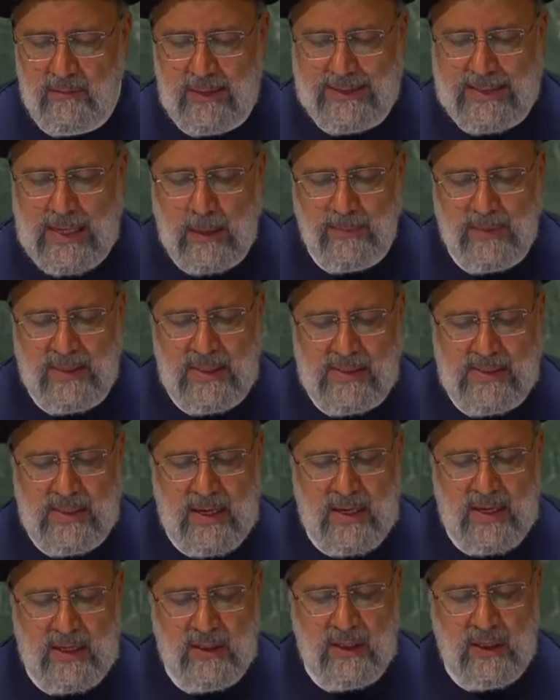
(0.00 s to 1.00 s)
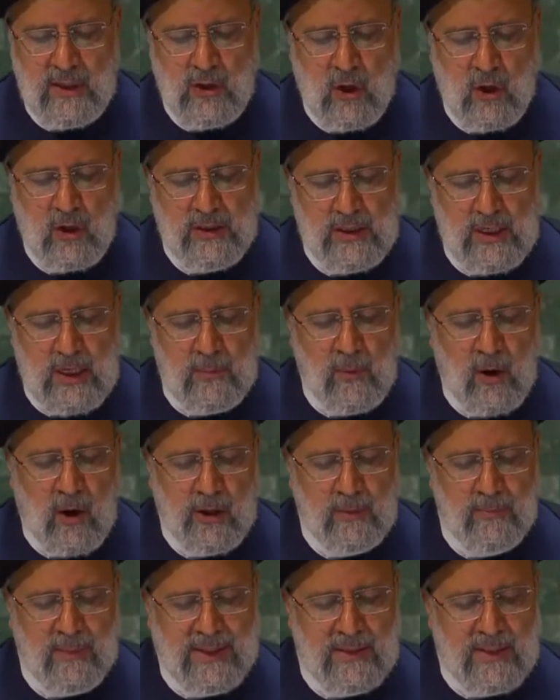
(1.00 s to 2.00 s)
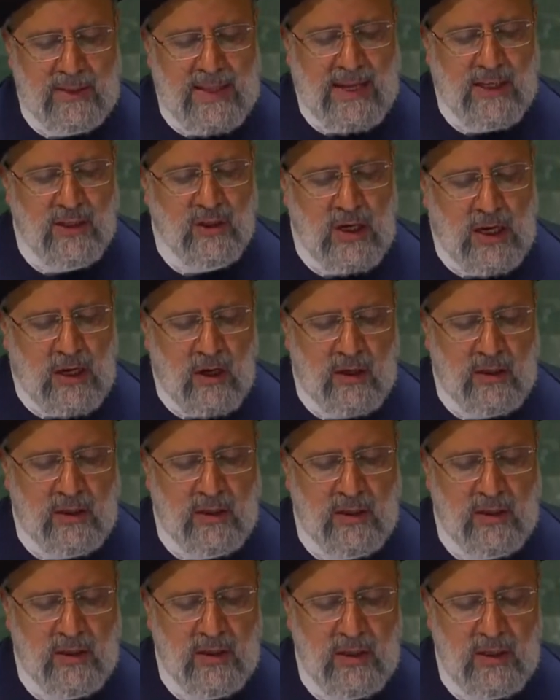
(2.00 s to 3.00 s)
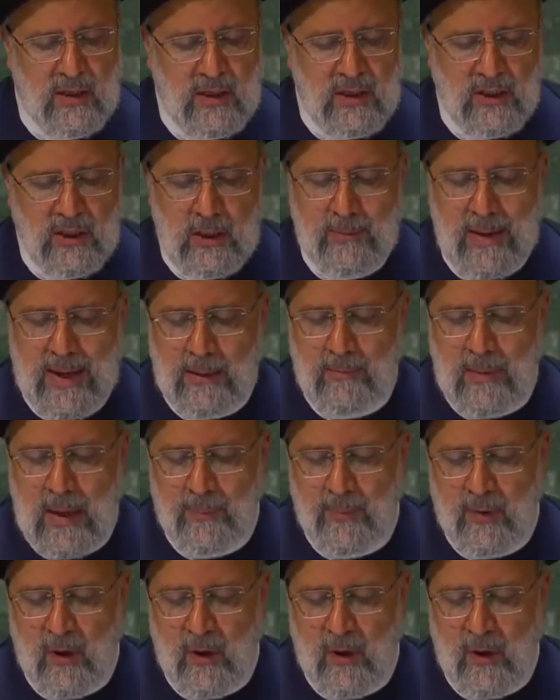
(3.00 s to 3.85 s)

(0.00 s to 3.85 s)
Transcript: a tool used at the hand